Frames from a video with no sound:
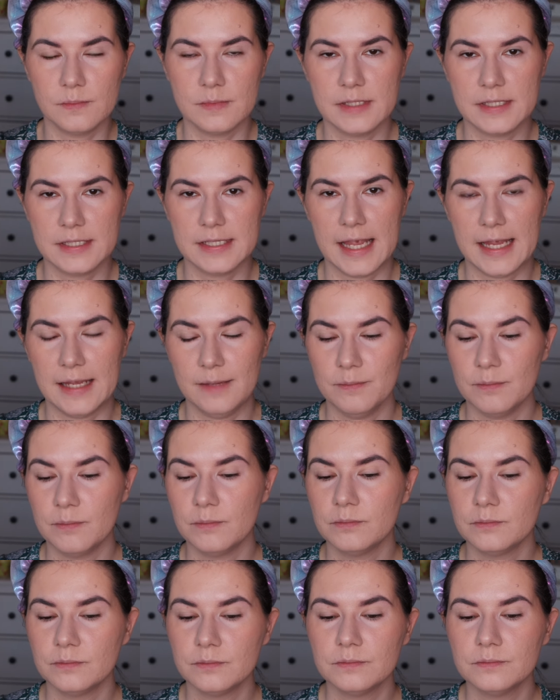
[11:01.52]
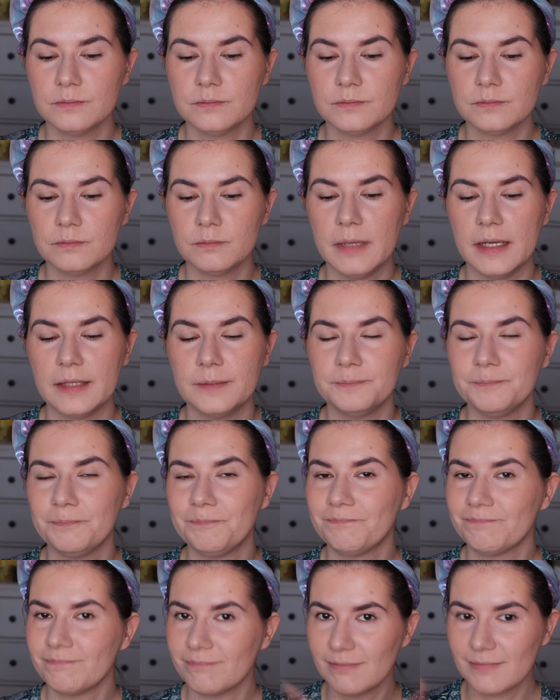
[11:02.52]
same, but
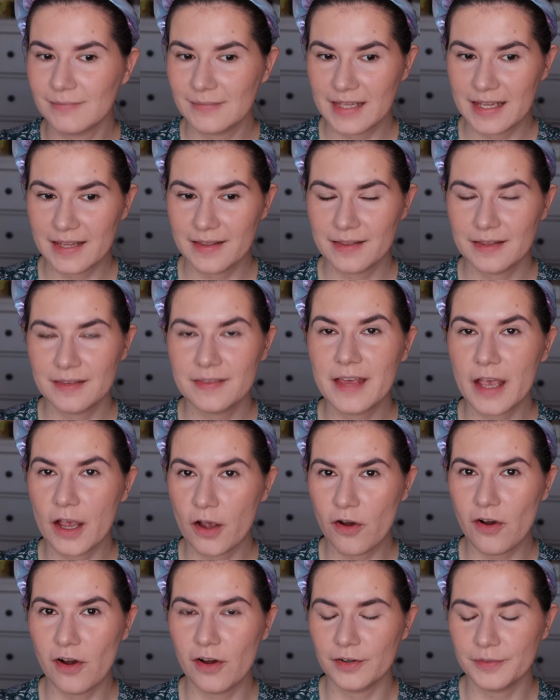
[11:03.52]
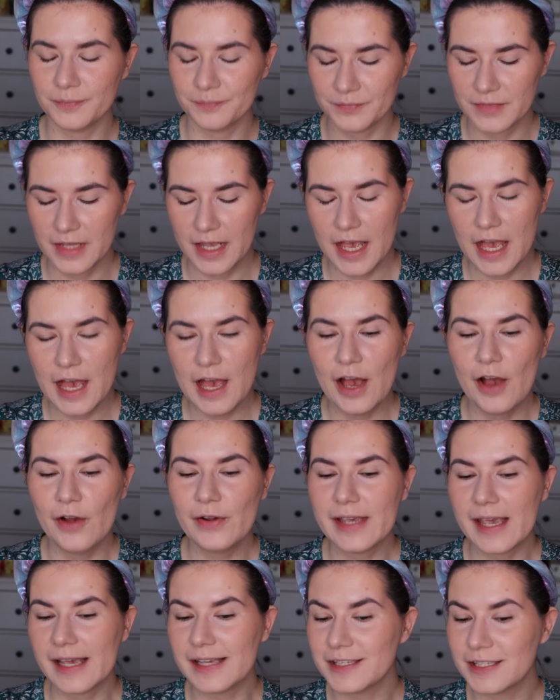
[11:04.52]
they're on.
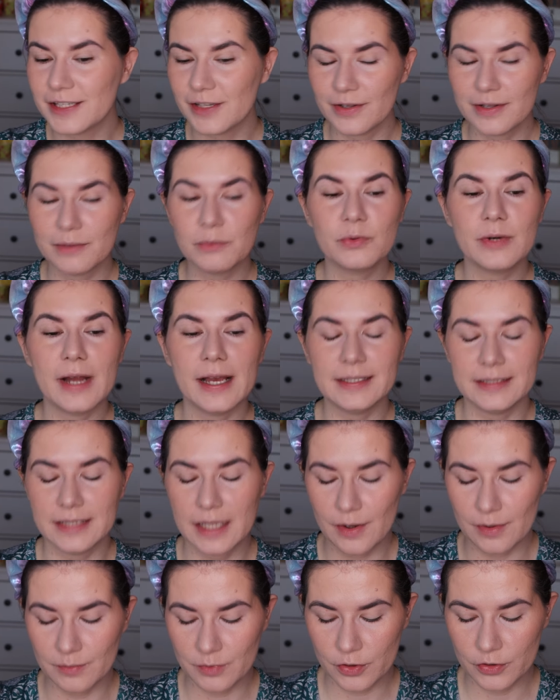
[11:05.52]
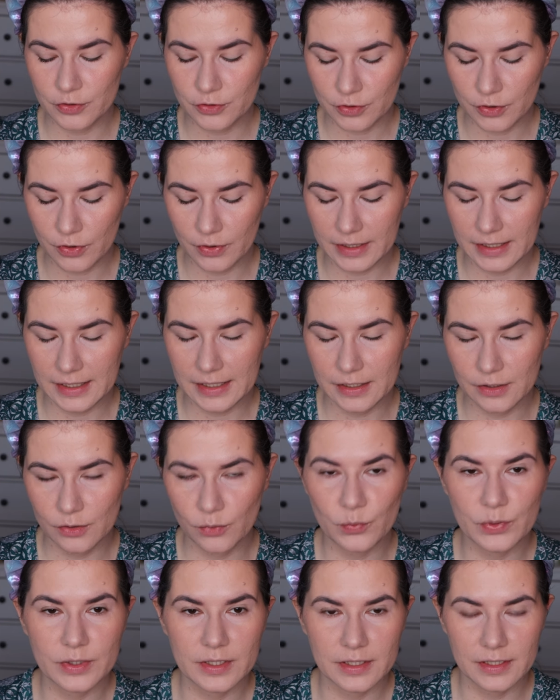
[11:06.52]
Okay, so right now I'm going to go in
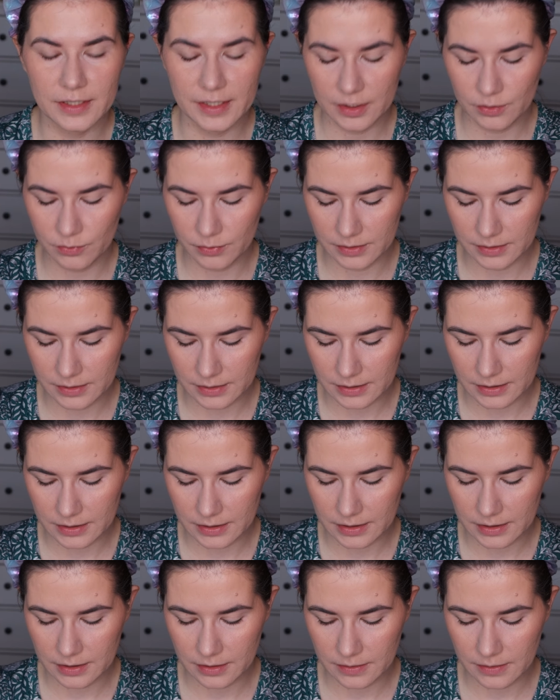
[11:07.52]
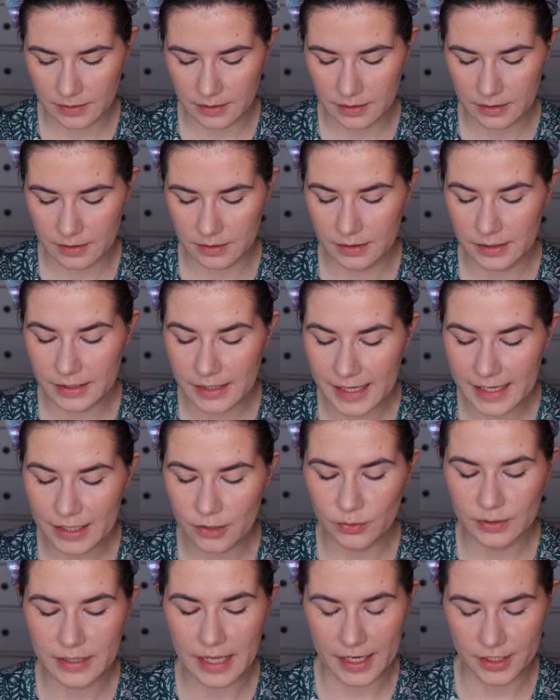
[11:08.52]
with the liquid,
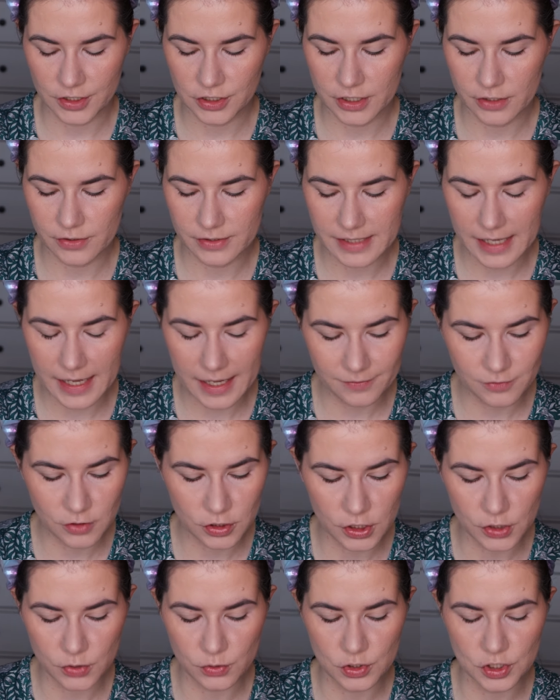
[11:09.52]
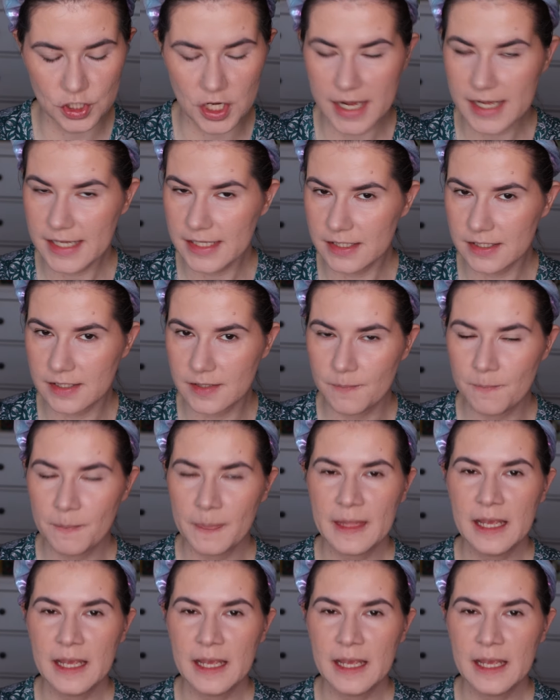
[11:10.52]
liquid eyeshadows. I have two shades.